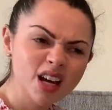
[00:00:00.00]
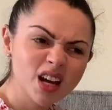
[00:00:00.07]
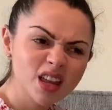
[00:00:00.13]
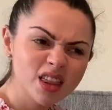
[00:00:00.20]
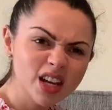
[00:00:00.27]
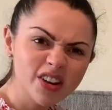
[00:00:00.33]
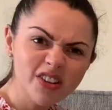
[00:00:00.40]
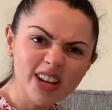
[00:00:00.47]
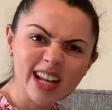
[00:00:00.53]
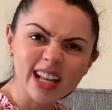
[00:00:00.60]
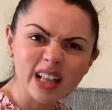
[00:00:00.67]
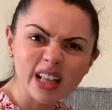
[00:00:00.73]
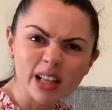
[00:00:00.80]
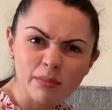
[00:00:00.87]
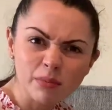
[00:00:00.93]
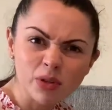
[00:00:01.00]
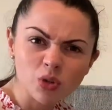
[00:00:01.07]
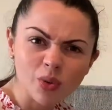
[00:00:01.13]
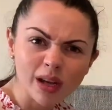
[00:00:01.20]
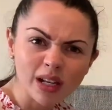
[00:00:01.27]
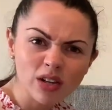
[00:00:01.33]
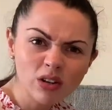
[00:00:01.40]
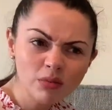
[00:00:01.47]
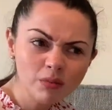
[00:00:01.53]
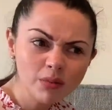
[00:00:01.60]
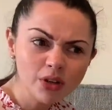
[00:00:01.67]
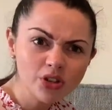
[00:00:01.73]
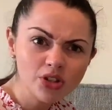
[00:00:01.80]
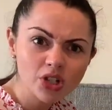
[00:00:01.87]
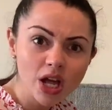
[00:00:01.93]
They're the little in-between
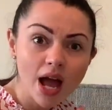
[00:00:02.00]
numbers.